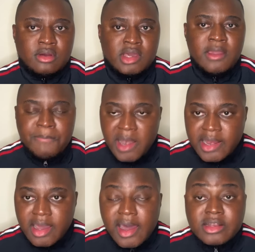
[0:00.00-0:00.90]
He
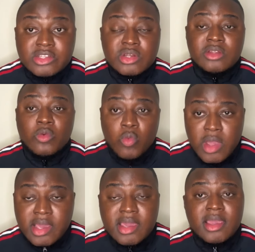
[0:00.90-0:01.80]
played Antony
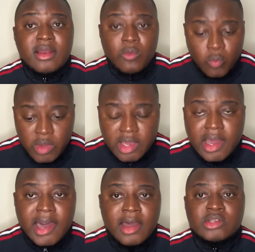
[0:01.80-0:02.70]
week in, week
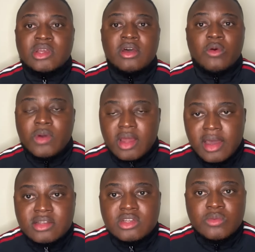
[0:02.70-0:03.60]
out, when
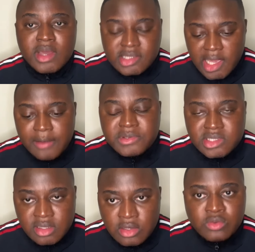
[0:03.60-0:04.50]
Antony was
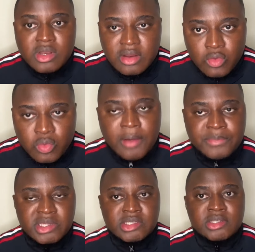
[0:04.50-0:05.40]
absolutely
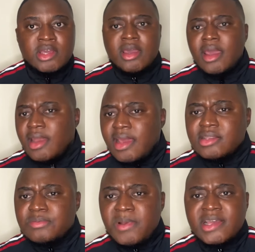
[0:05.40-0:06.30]
rubbish. And
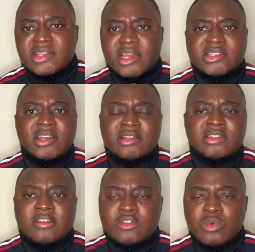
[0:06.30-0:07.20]
hence, players like Jadon
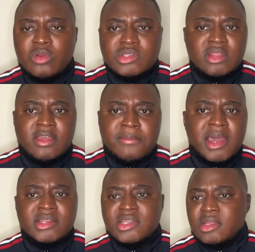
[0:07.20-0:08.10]
Sancho were losing their
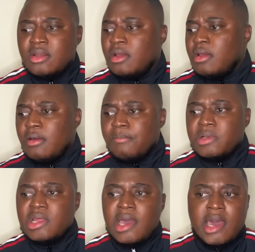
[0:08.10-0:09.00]
minds, saying that,
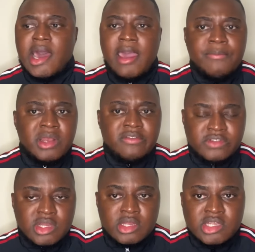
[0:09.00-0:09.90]
but I
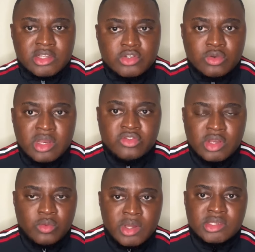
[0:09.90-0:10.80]
believe Sancho literally
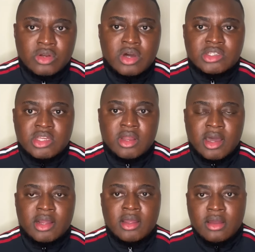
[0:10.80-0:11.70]
went and asked Ten
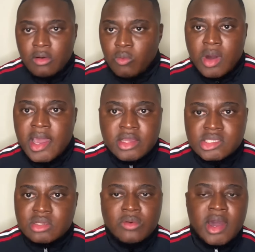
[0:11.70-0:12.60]
Hag, why
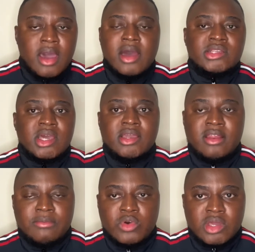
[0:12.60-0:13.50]
aren't I
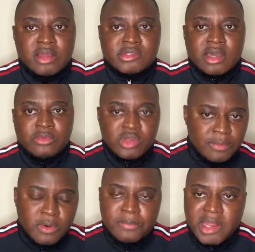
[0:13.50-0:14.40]
getting more game time? You keep
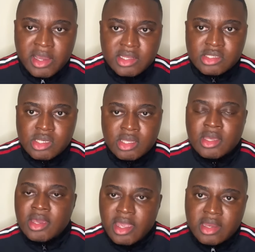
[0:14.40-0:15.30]
on playing
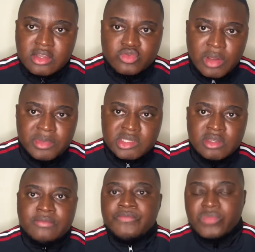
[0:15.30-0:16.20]
Antony and he's rubbish.
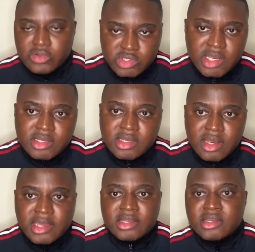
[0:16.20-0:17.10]
So Ten Hag didn't
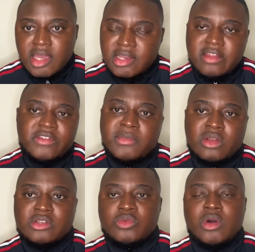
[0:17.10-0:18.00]
like it and he left him out of
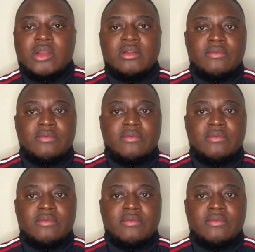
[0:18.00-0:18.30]
the squad.